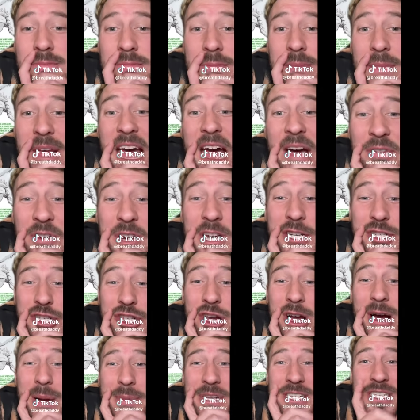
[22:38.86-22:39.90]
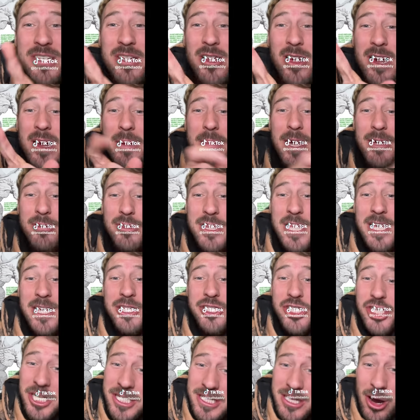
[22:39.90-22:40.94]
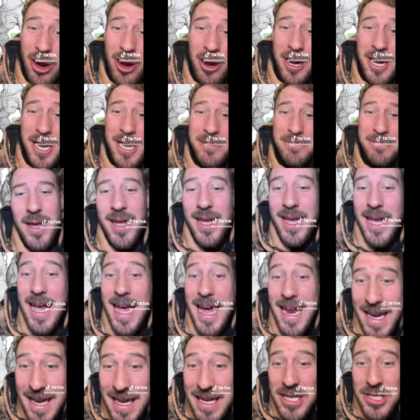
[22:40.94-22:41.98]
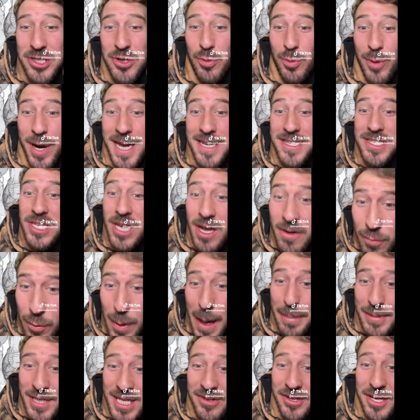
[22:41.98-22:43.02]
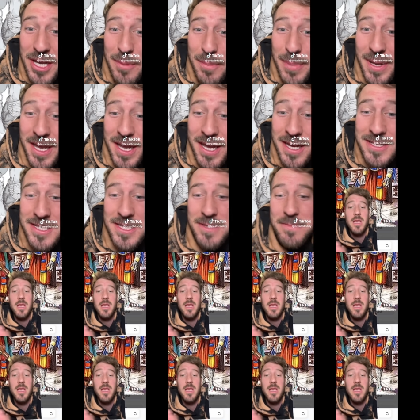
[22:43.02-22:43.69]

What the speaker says: African shamans talk about the Shitari, and it is a race of reptilian beings.